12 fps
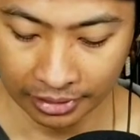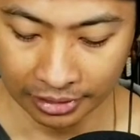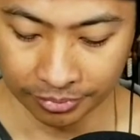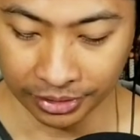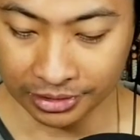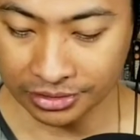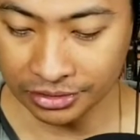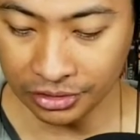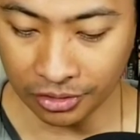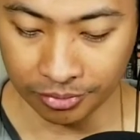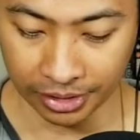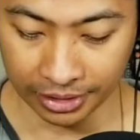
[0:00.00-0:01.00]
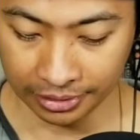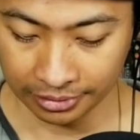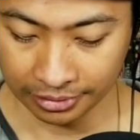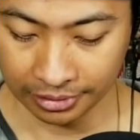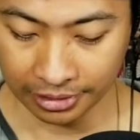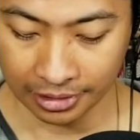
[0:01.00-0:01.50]
Because you know me,
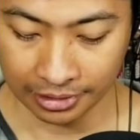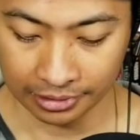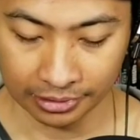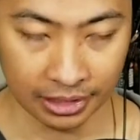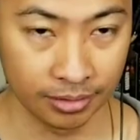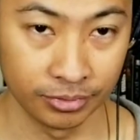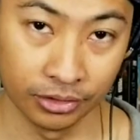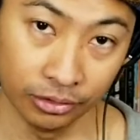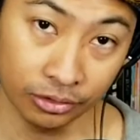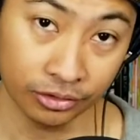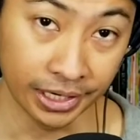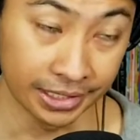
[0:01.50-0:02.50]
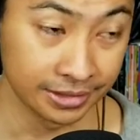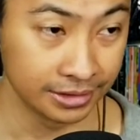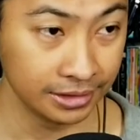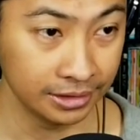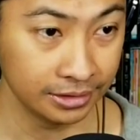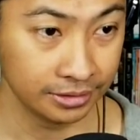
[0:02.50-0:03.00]
I'm a little
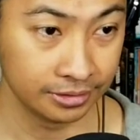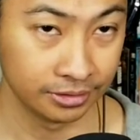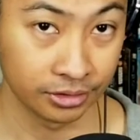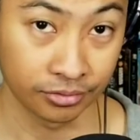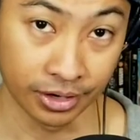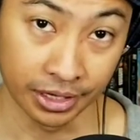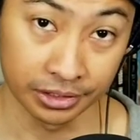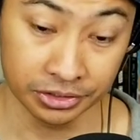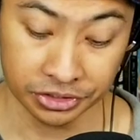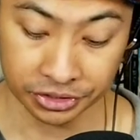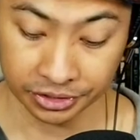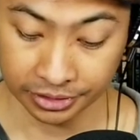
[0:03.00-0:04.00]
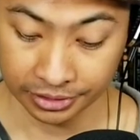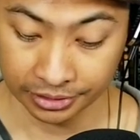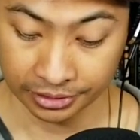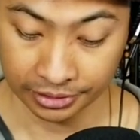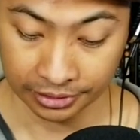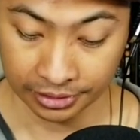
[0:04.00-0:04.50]
crazy, deranged.
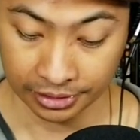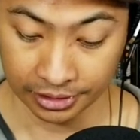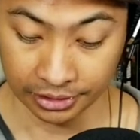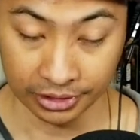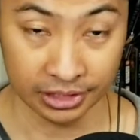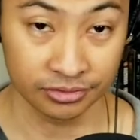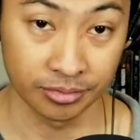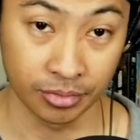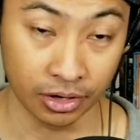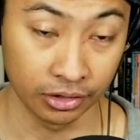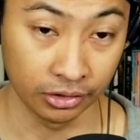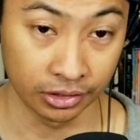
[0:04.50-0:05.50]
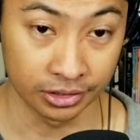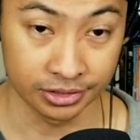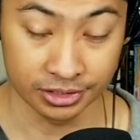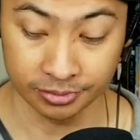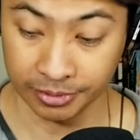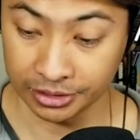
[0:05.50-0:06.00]
You know, that's from Martin
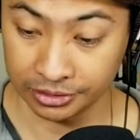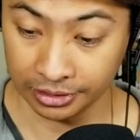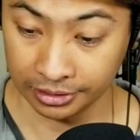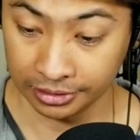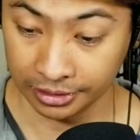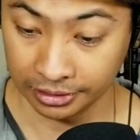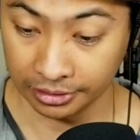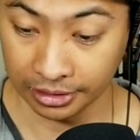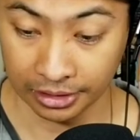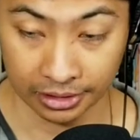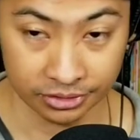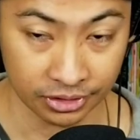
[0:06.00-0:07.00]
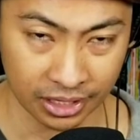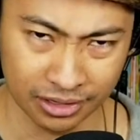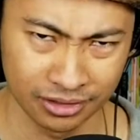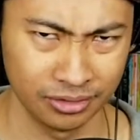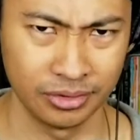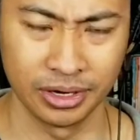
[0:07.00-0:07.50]
Lawrence's special, I think. Uh, so I
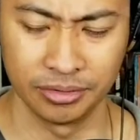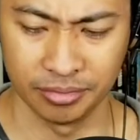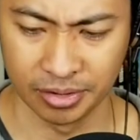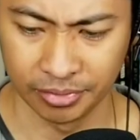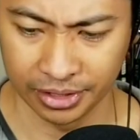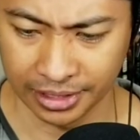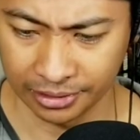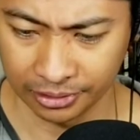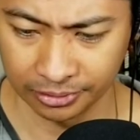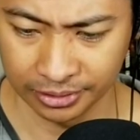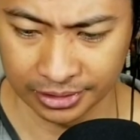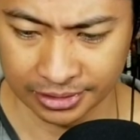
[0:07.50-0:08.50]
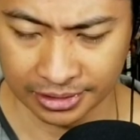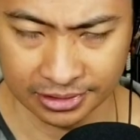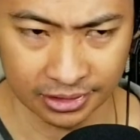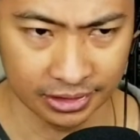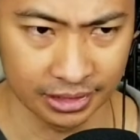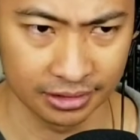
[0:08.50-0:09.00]
don't know why I remember that always. I
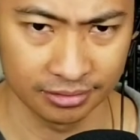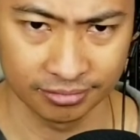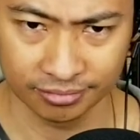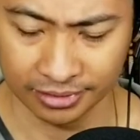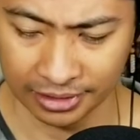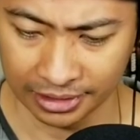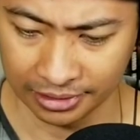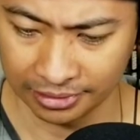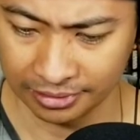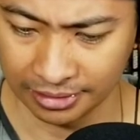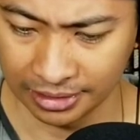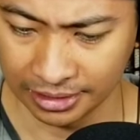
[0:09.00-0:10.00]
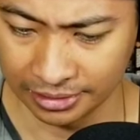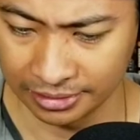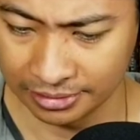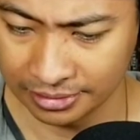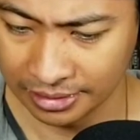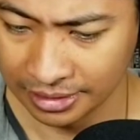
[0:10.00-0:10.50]
saw that in like the nineties.